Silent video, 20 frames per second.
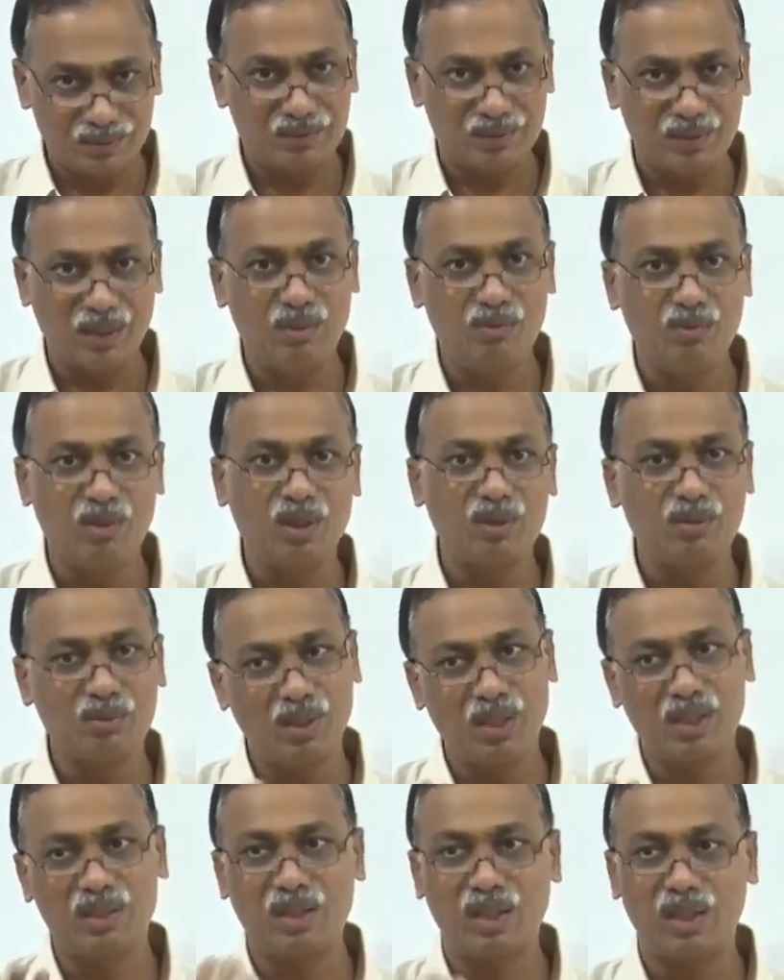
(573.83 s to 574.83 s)
They will work
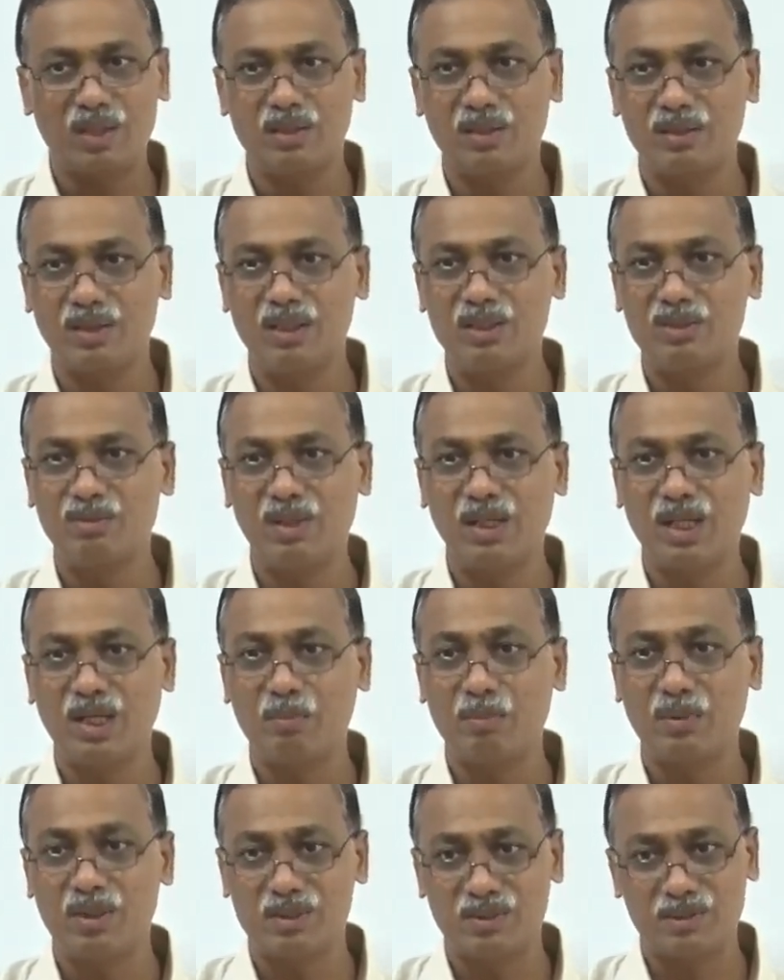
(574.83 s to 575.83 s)
together and the things will
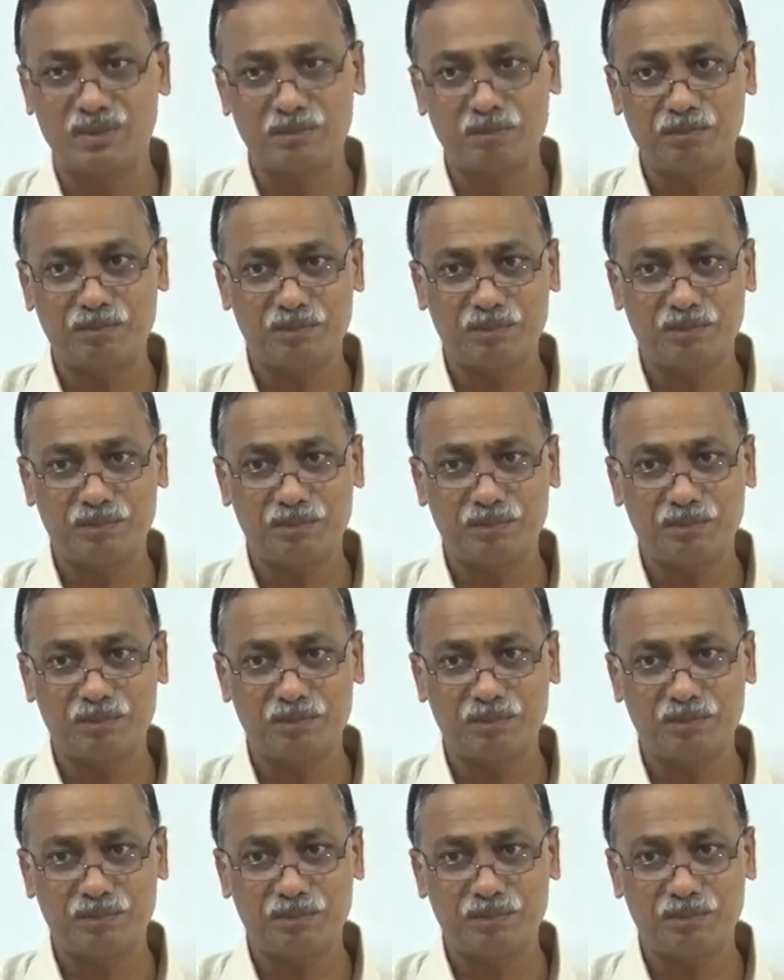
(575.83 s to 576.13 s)
take place.